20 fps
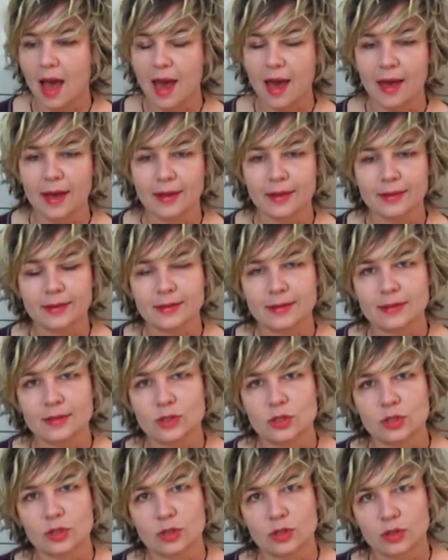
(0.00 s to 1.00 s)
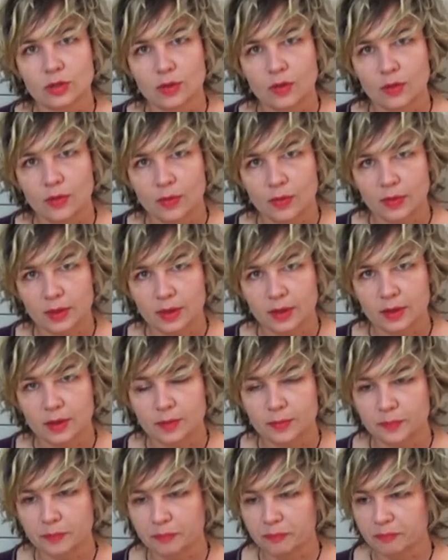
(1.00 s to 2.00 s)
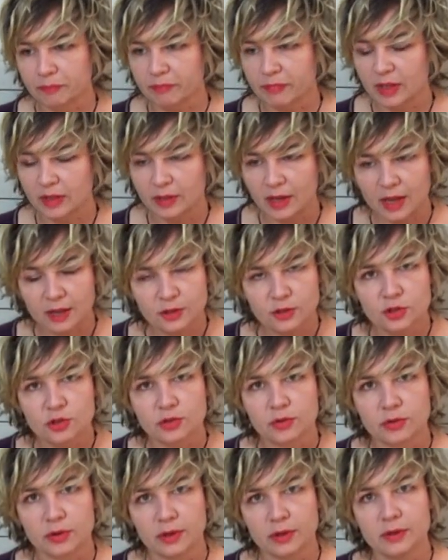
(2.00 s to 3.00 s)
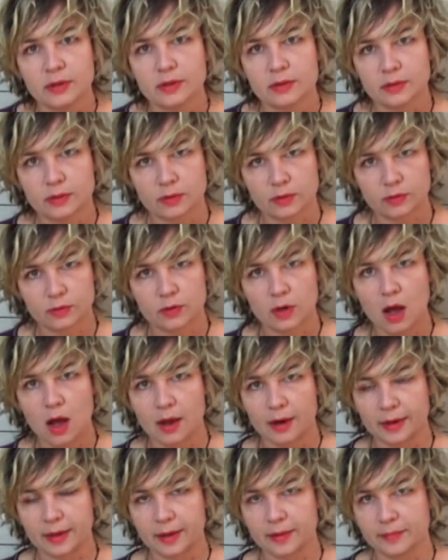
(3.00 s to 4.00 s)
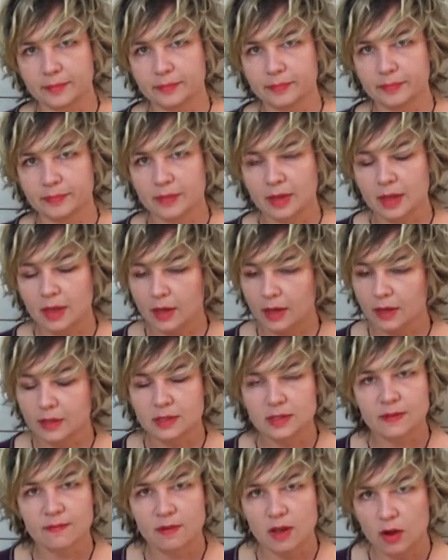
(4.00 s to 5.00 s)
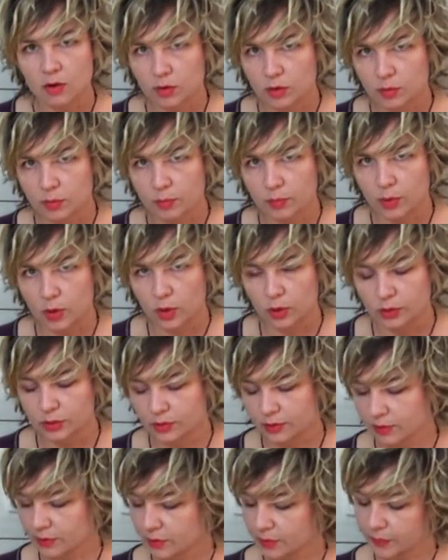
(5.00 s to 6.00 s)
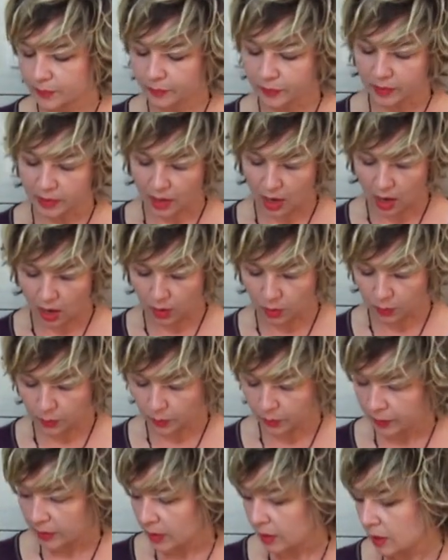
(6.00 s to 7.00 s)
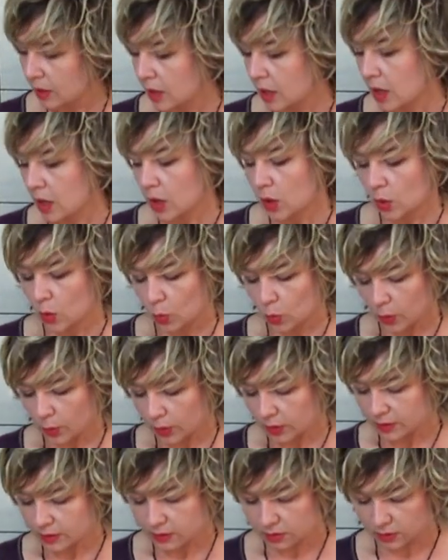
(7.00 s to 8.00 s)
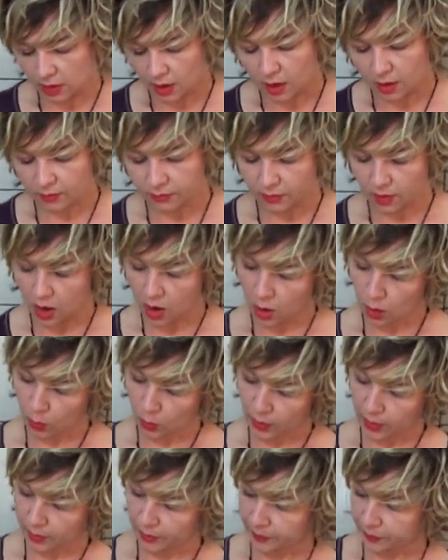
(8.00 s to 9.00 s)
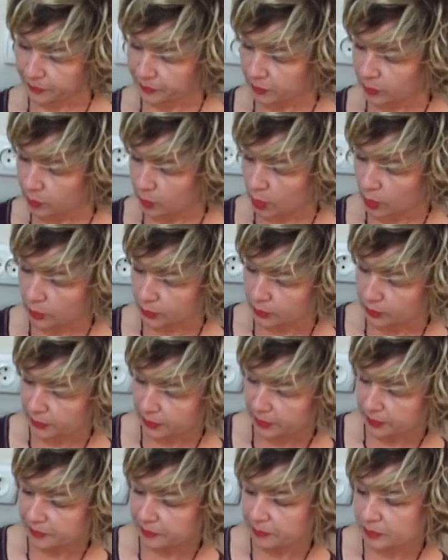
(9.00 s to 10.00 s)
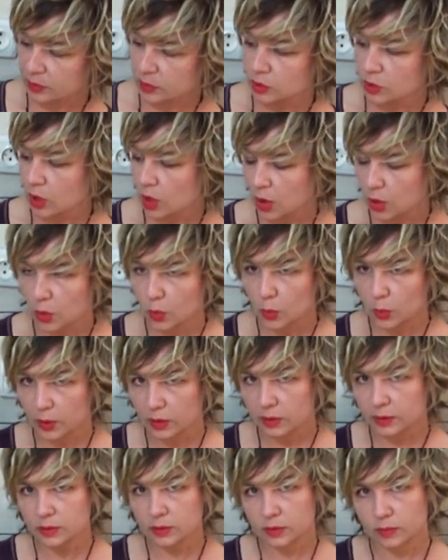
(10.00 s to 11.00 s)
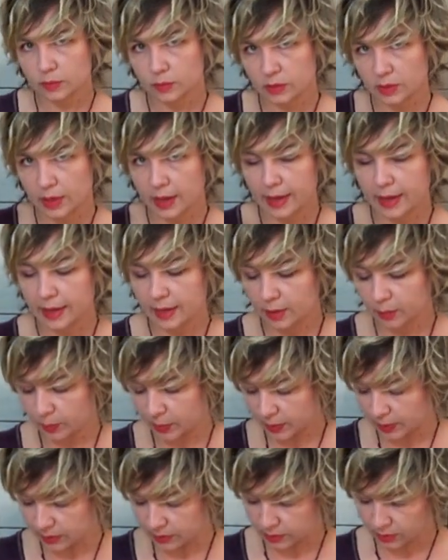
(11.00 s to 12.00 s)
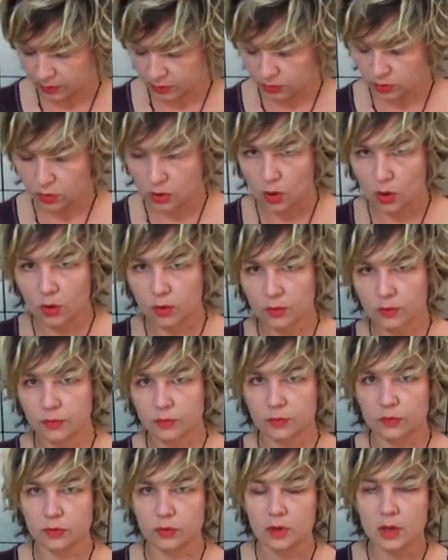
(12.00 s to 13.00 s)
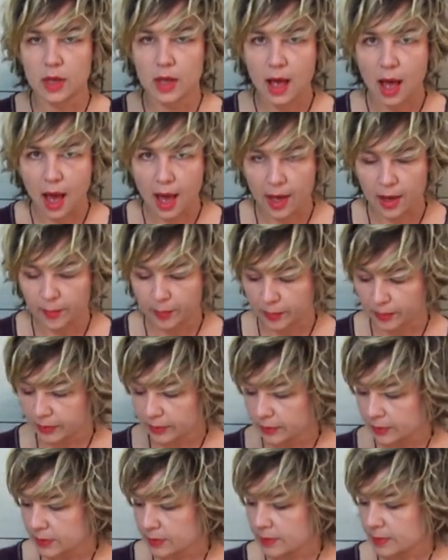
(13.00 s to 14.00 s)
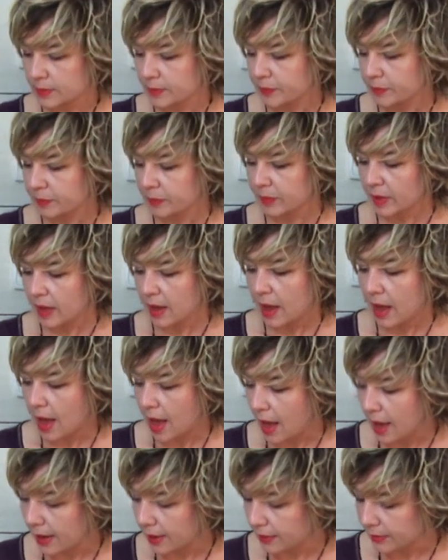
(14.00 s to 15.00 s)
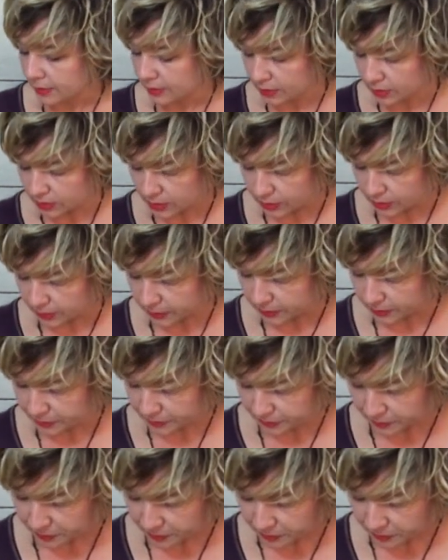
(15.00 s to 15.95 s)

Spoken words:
and the natural honey. It's very important. Now we will stuff our poultry. So we'll take pieces of apples and